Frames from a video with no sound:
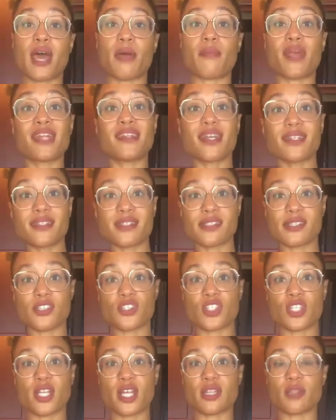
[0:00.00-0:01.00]
made that
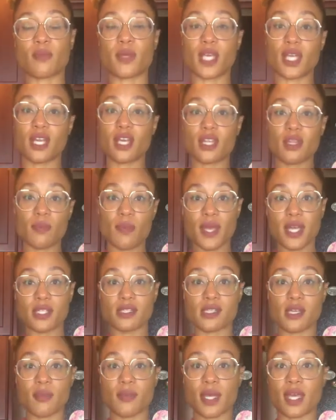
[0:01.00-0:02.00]
decision at the beginning of the
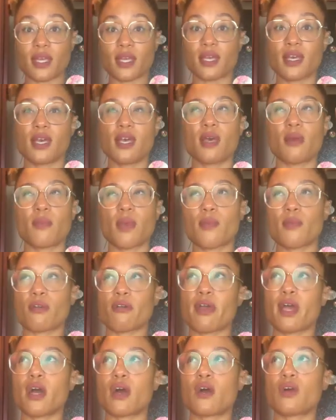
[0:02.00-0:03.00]
pandemic, maybe
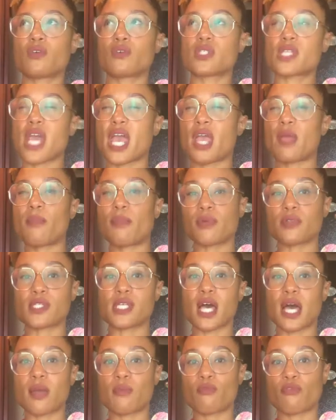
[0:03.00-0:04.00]
around April
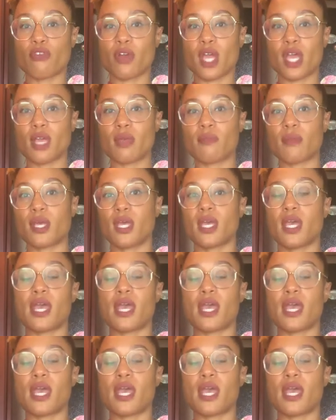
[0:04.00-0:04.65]
time frame,